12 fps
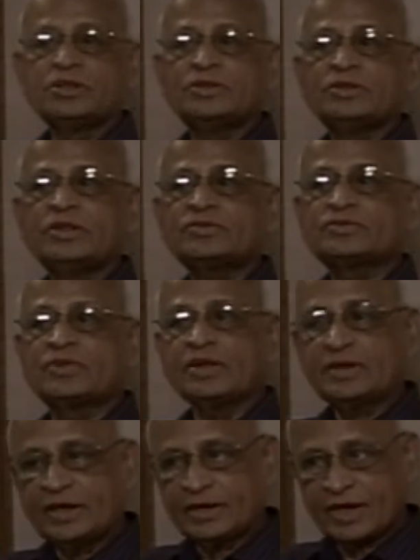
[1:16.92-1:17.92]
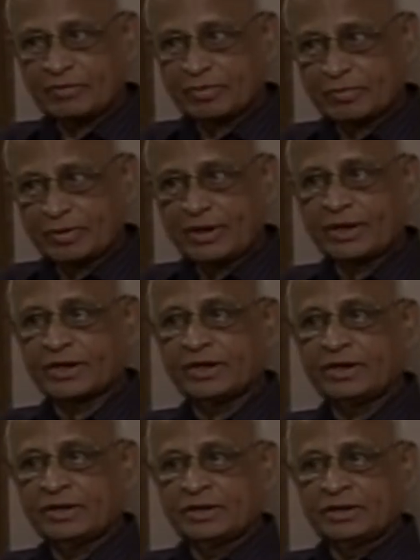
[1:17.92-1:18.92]
the, this thinking
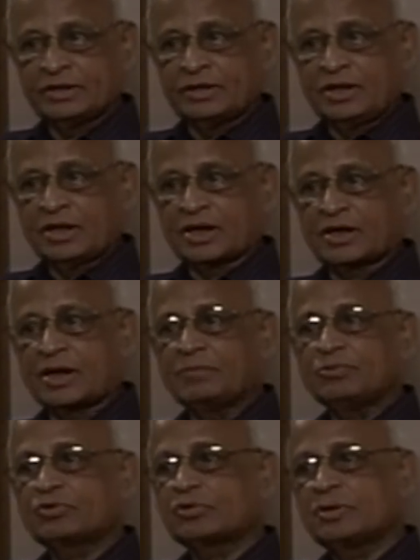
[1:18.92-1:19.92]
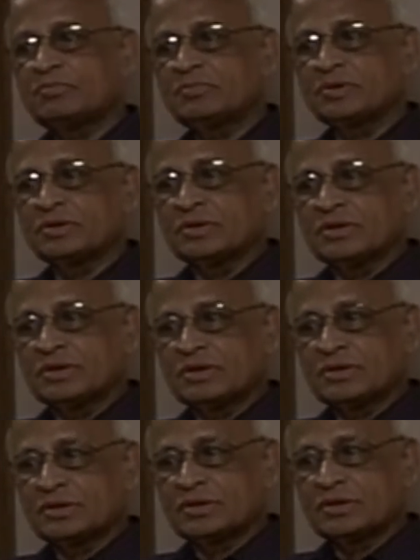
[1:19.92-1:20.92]
capability comes from
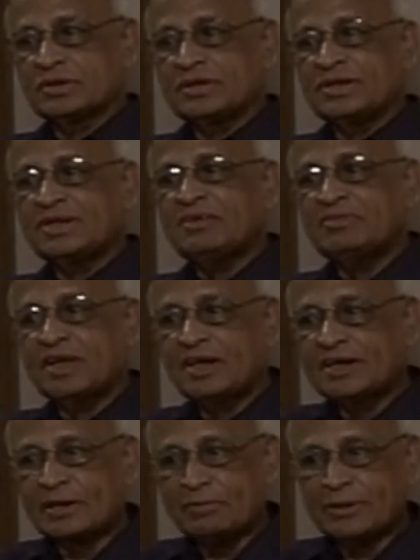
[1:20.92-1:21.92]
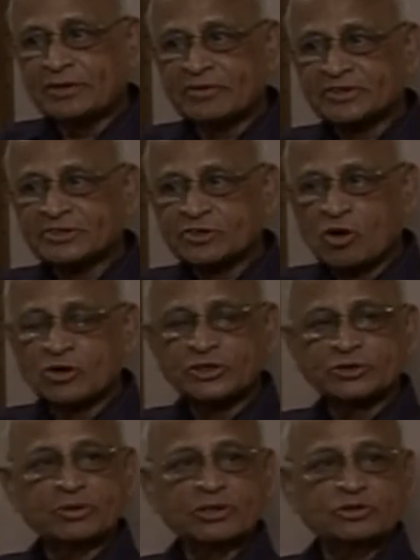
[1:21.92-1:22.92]
giving a little bit of
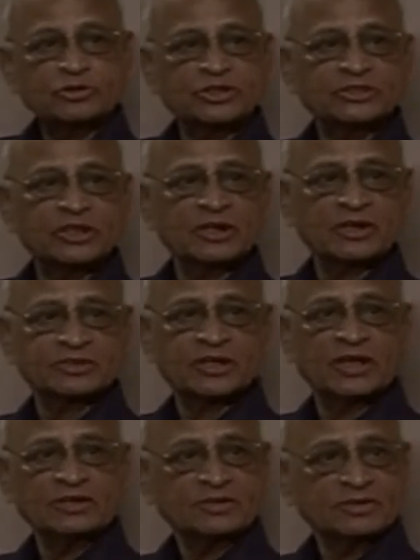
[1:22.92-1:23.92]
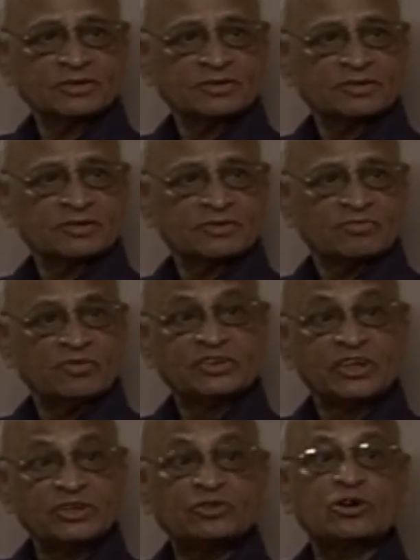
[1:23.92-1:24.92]
astonishment to the child,
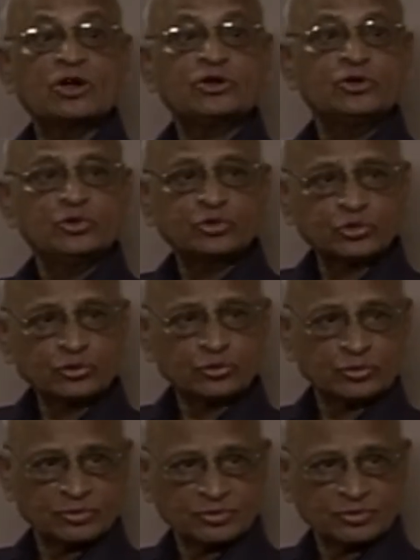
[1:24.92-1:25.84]
which it is not used to.